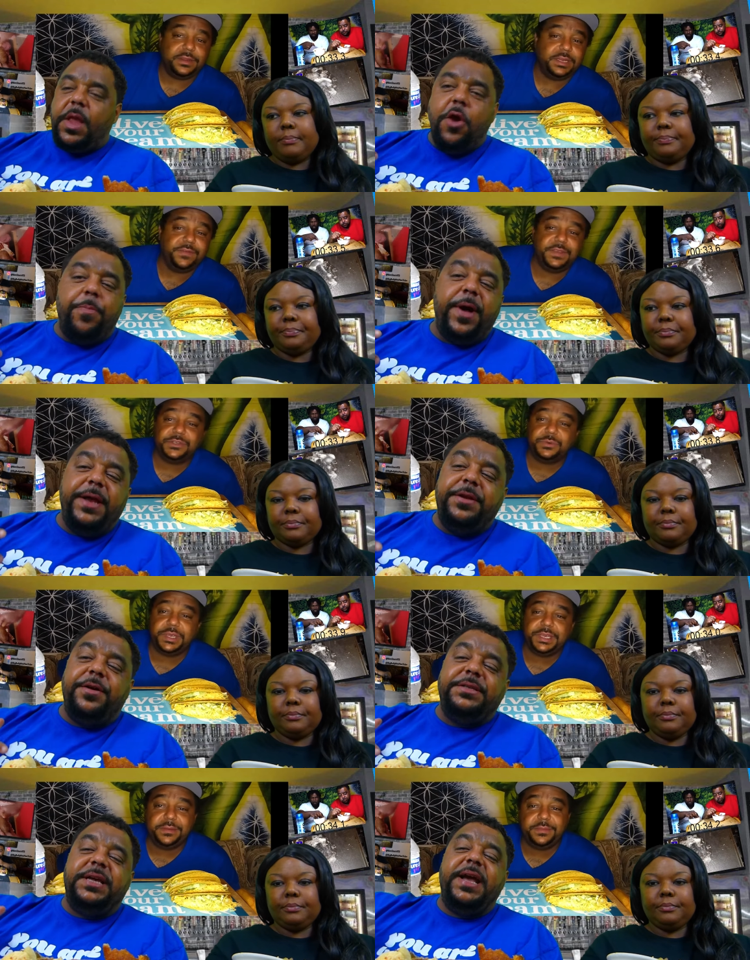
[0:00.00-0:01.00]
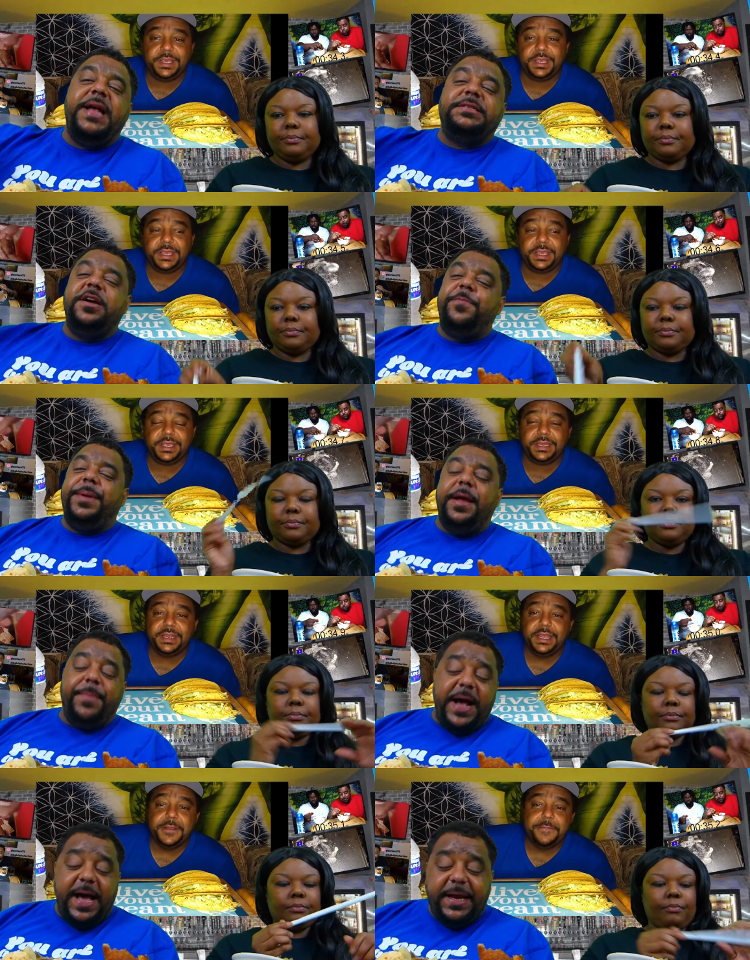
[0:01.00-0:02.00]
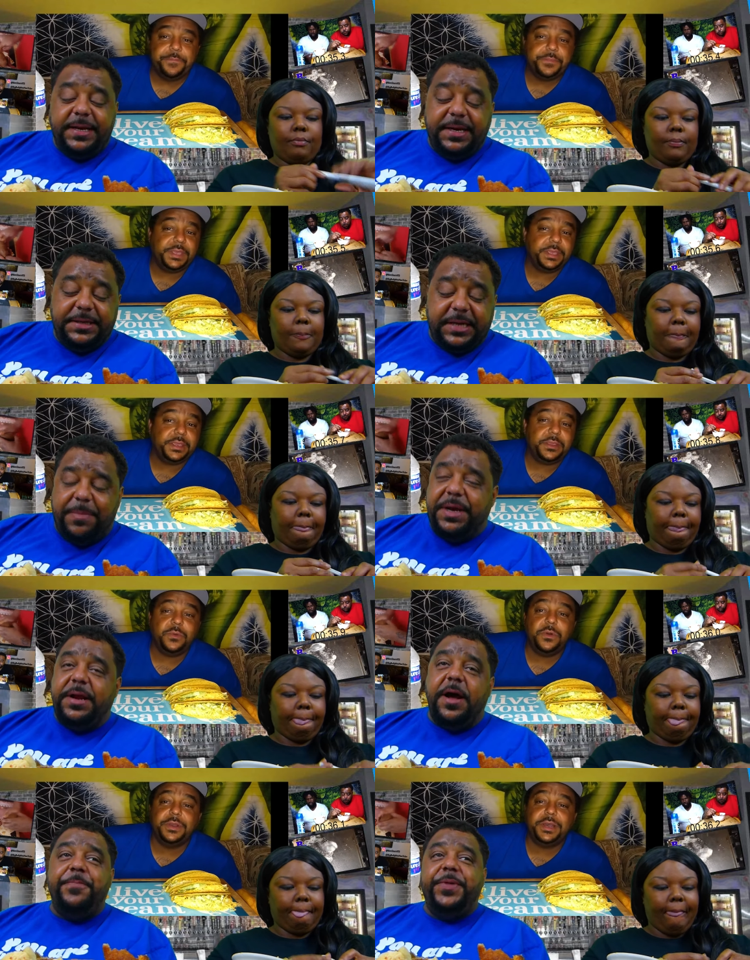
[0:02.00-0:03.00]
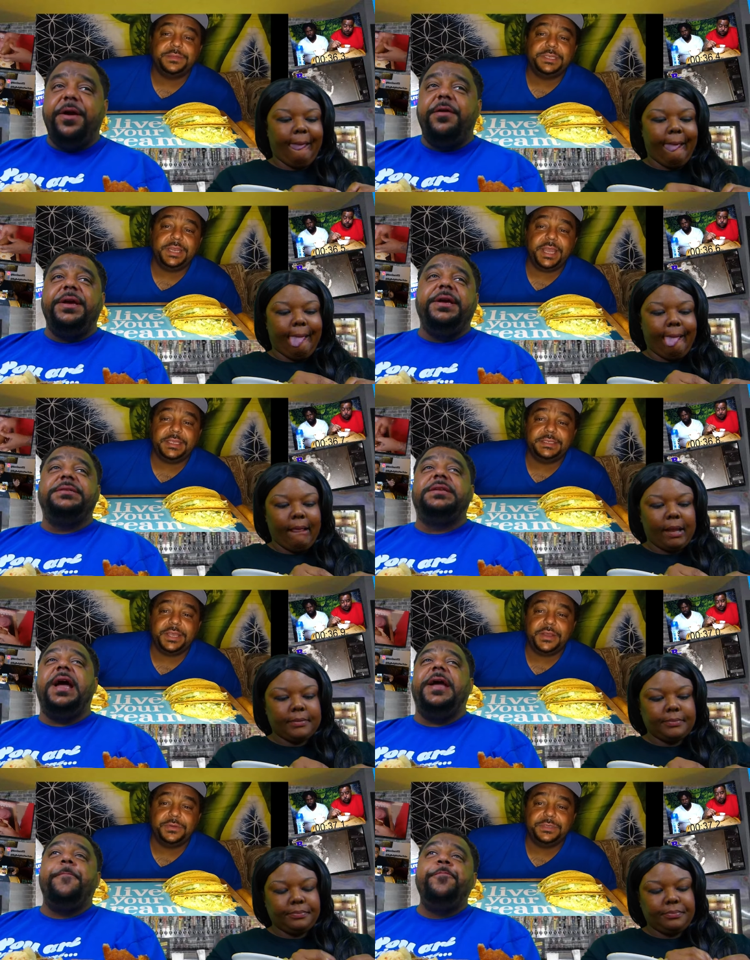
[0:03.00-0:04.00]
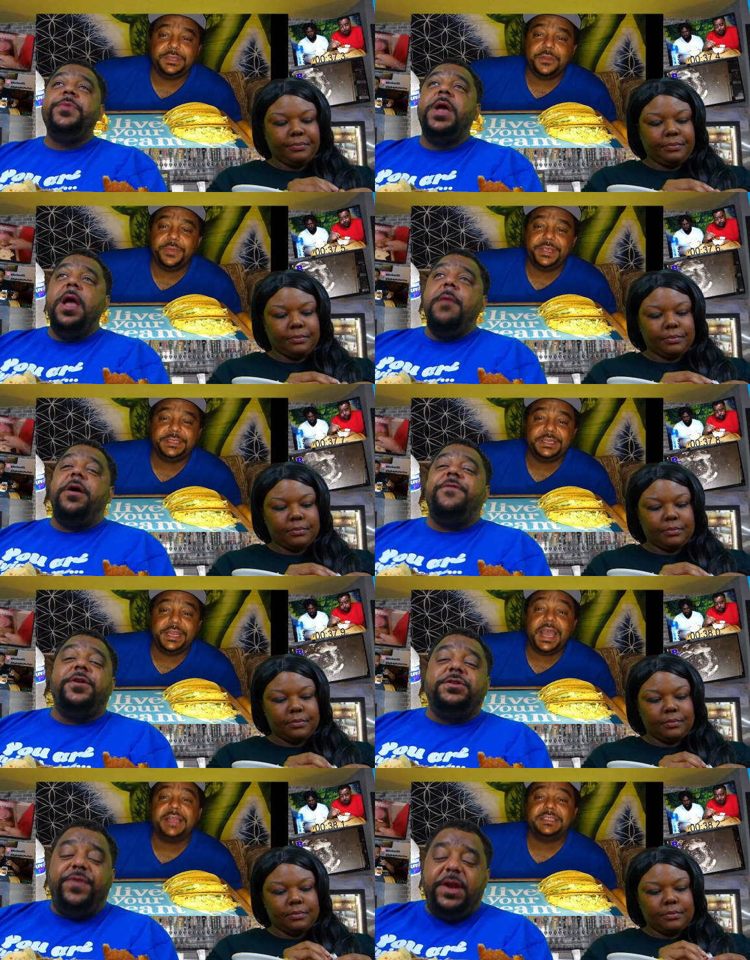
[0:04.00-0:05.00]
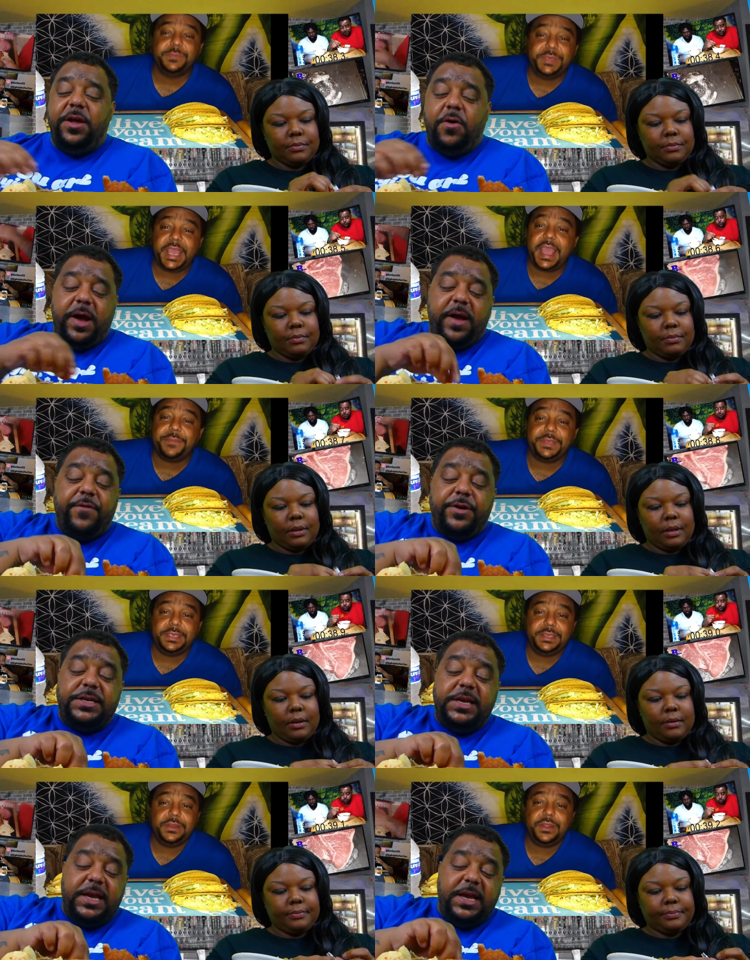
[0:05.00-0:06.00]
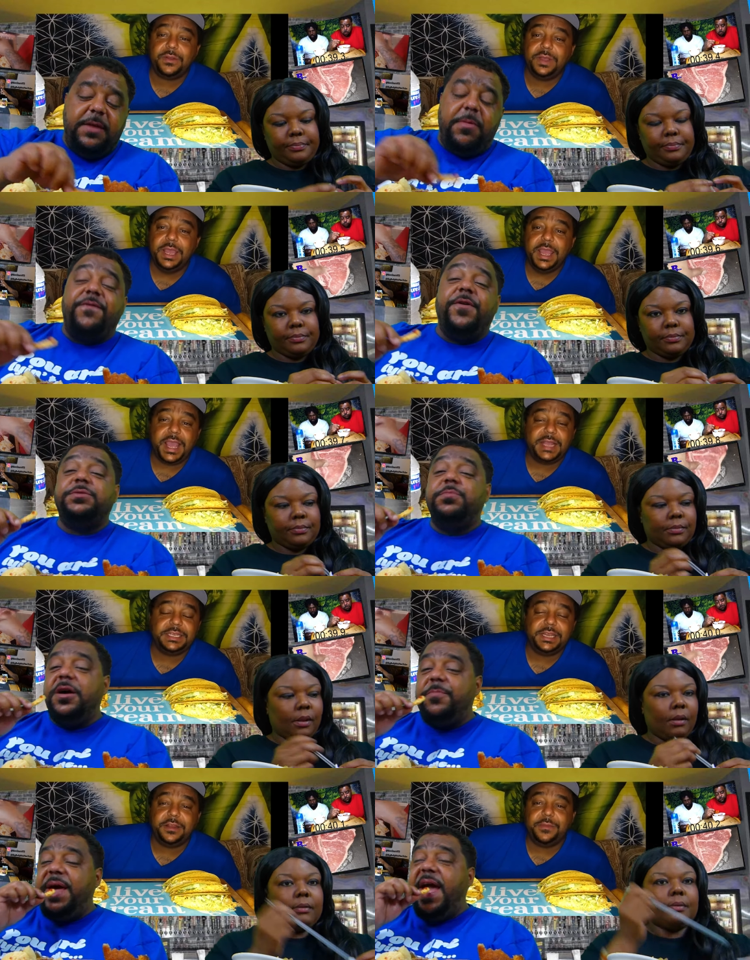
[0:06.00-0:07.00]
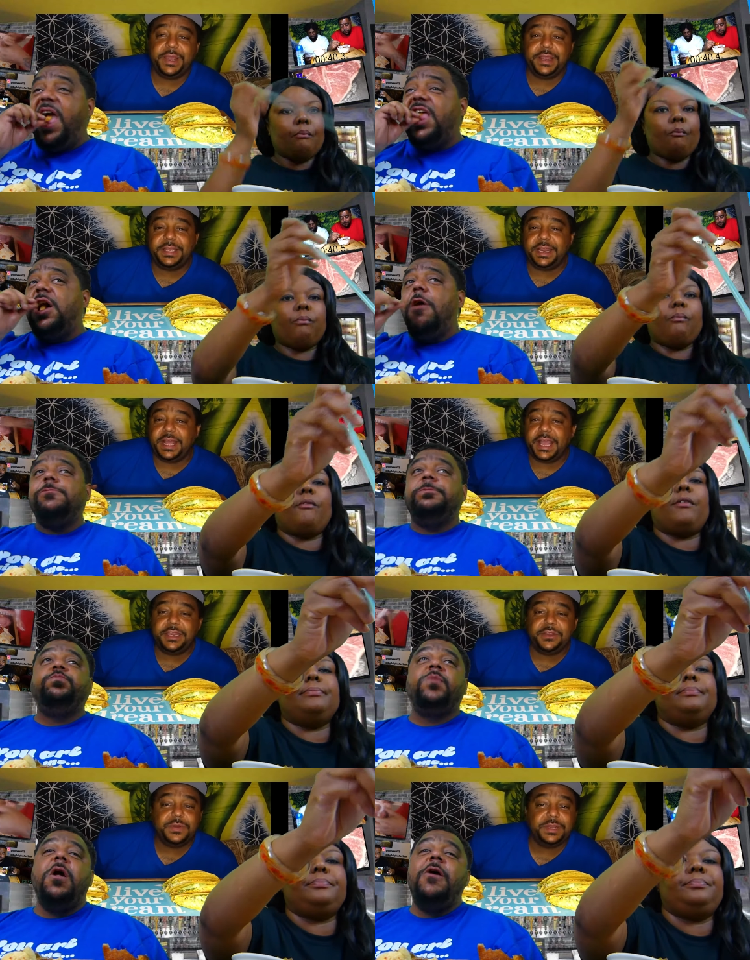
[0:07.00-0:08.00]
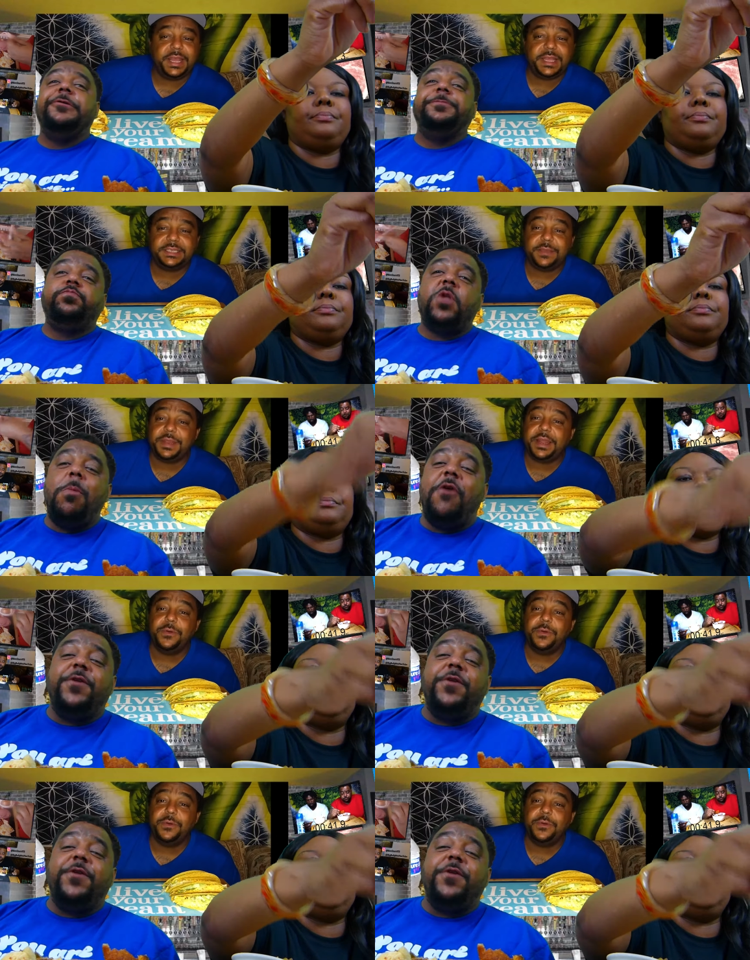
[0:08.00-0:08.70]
Speaker 1: You probably noticed I got stuff playing behind us. I mean, up there is like my first video I ever did, my first mukbang. My